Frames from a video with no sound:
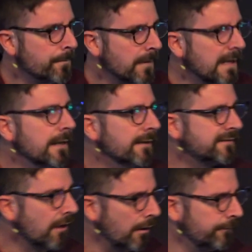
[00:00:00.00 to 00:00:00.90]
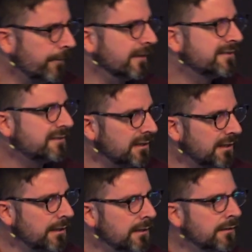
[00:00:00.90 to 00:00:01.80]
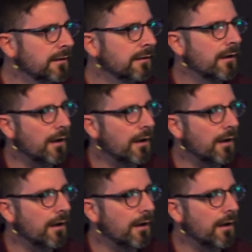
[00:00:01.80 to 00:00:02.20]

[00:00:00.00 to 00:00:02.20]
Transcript: he is of the seed